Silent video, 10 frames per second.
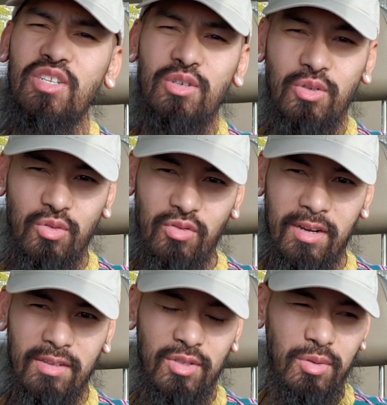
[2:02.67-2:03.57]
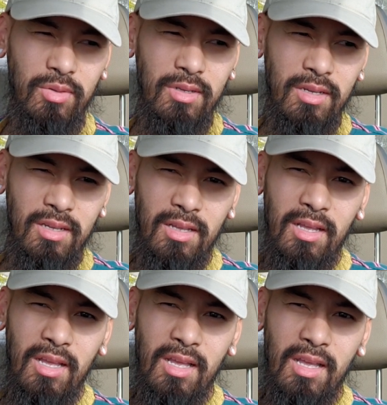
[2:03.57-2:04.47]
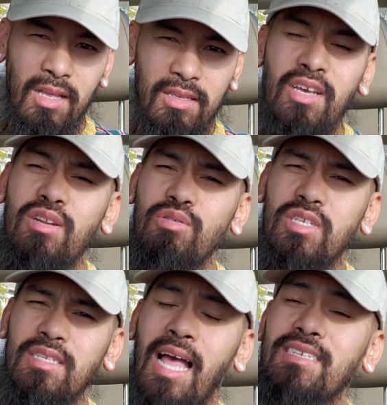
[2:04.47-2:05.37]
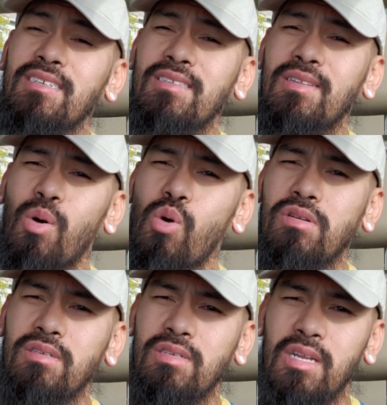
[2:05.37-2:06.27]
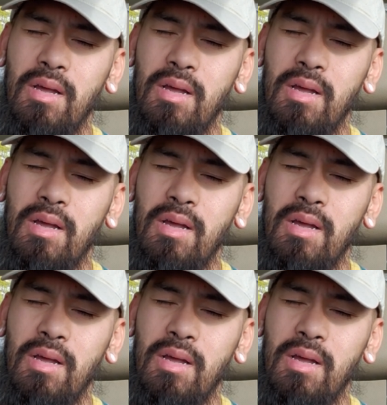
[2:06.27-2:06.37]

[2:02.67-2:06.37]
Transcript: good news right now. So the good news is I just ordered